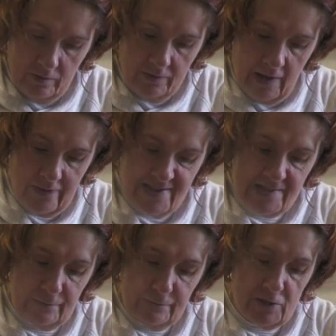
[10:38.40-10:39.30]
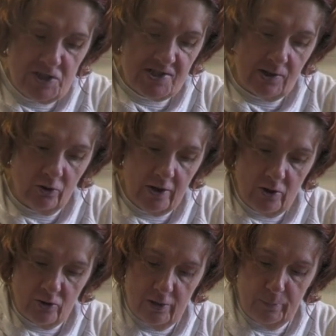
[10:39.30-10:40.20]
Now this first lot that
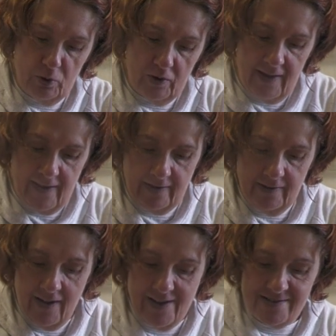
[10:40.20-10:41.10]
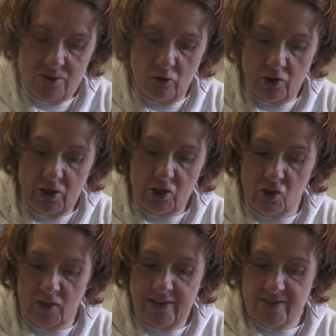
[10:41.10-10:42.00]
you're going to put in is not going to
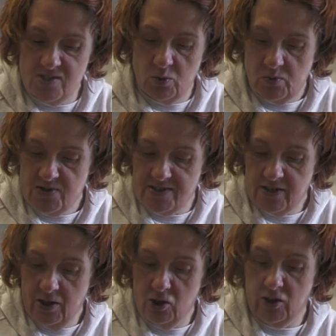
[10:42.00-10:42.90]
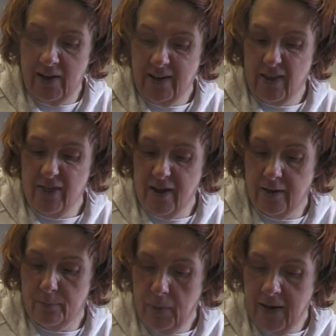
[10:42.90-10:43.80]
look like a sauce, it's going to look like a
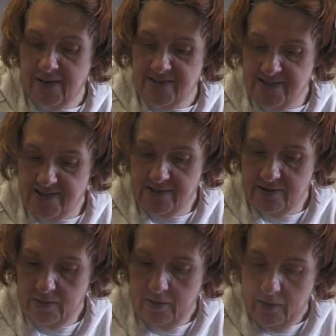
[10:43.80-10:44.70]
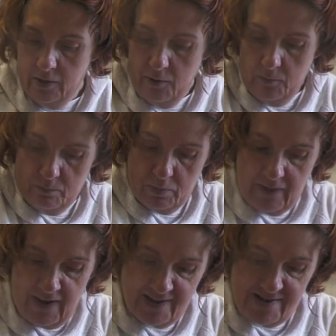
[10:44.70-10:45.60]
thick paste. But
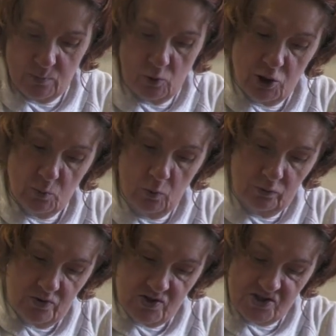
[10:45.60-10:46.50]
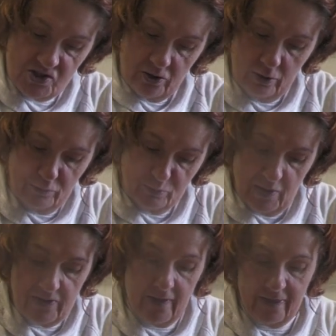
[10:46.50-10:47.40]
that's what you want to start off
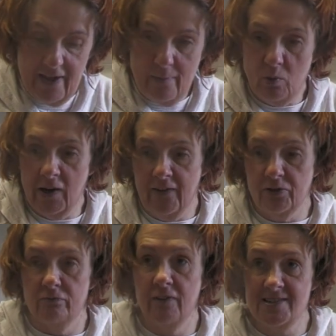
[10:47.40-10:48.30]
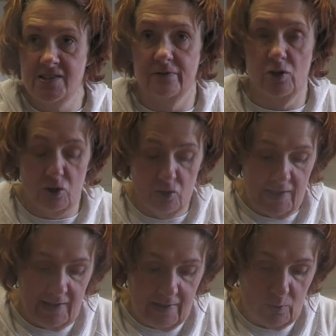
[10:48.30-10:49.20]
with, and then we'll add the rest of our
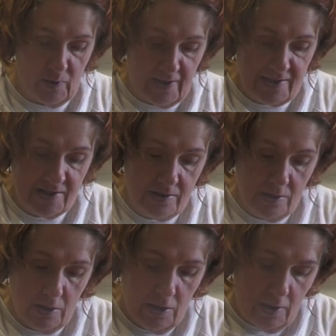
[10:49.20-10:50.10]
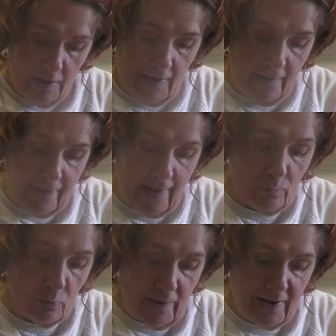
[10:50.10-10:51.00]
cooking liquid, and
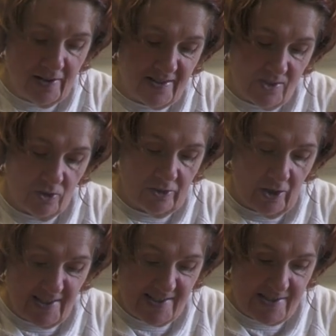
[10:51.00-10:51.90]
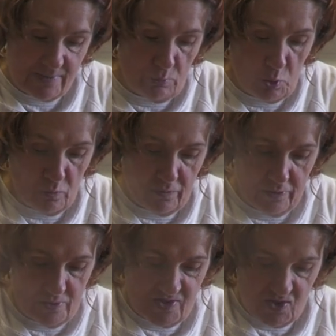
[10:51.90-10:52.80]
that will make us our nice smooth
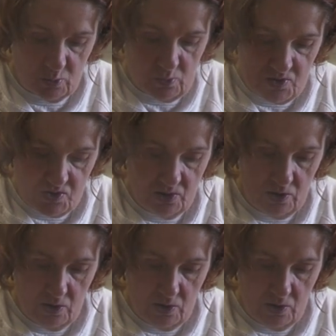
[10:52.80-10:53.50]
sauce.